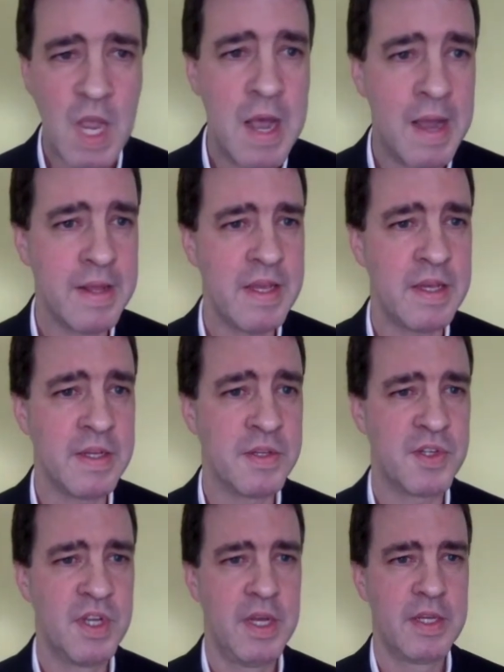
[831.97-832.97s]

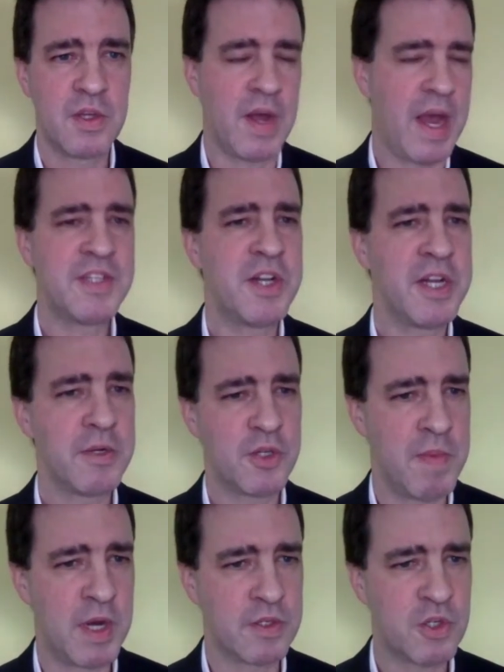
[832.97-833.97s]
so I distinguish
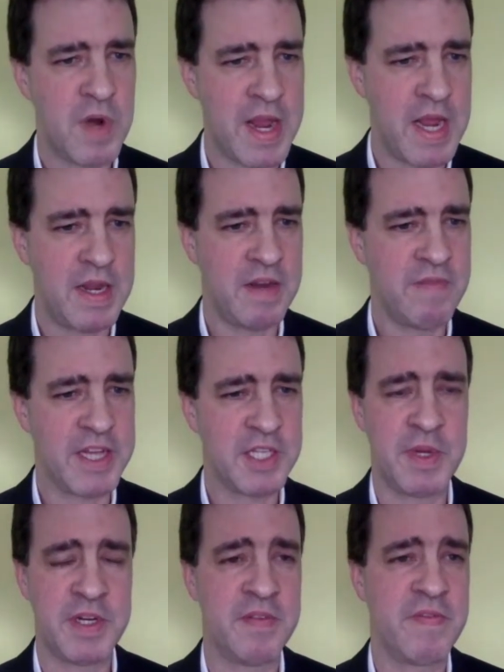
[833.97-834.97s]
among trade,
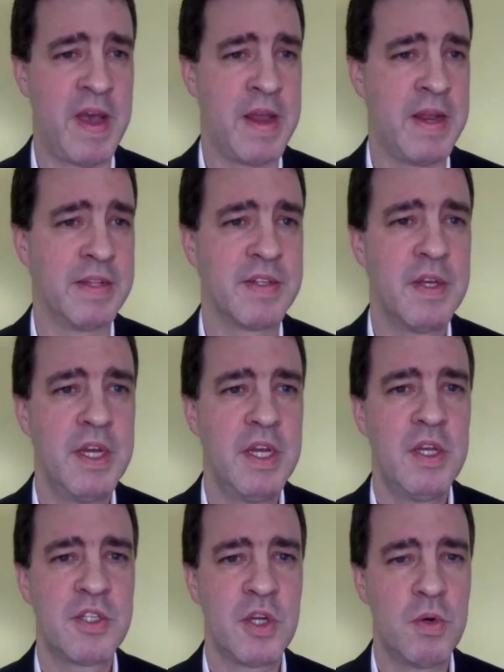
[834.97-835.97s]
investment, and finance.
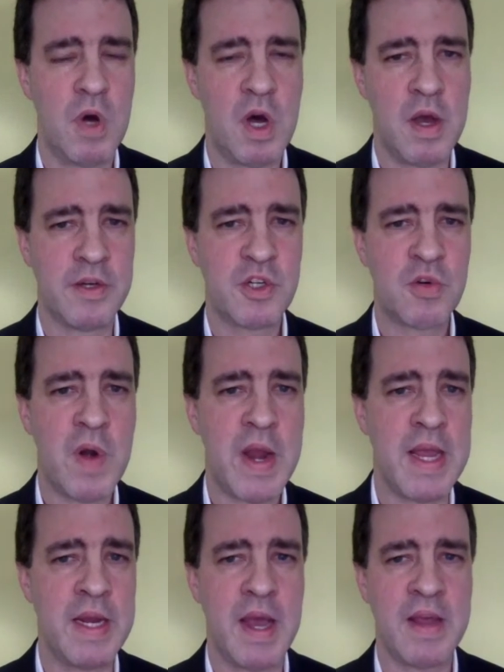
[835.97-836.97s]
So on
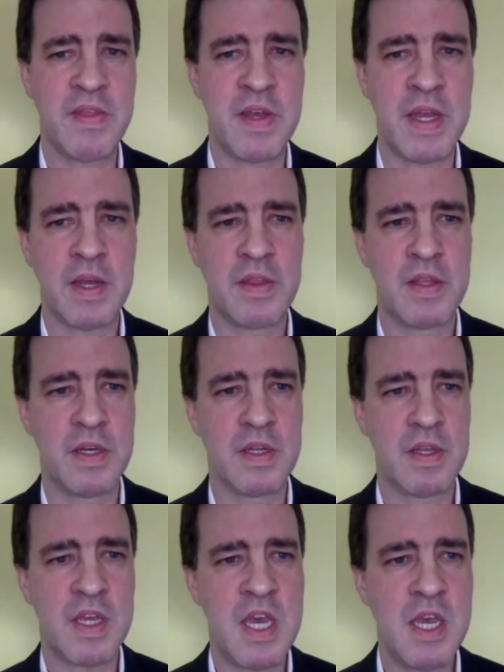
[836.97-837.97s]
trade, I think
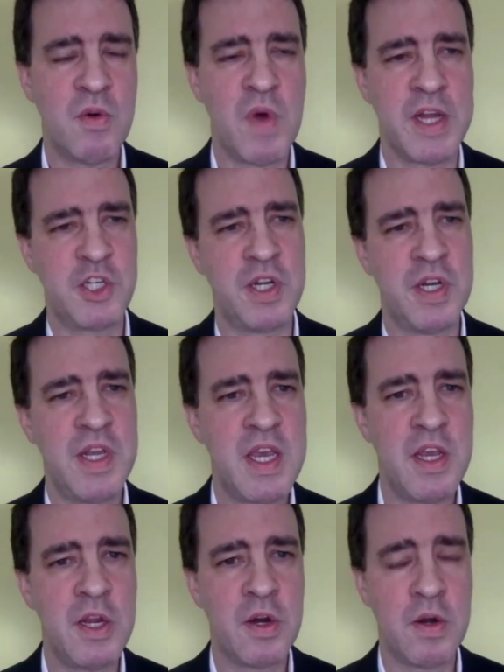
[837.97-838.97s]
the key question
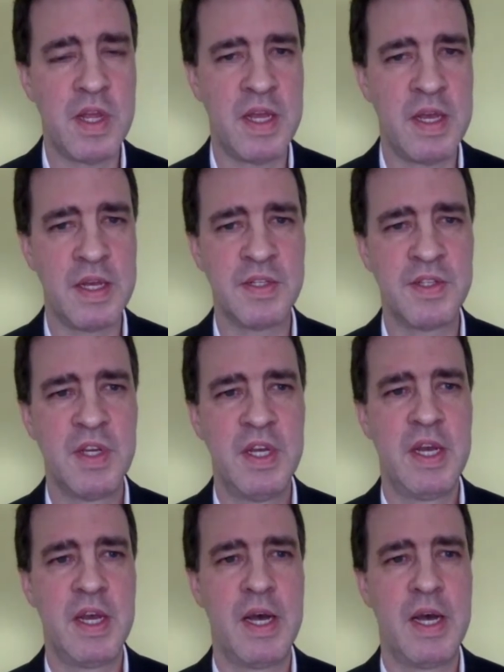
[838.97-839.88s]
here is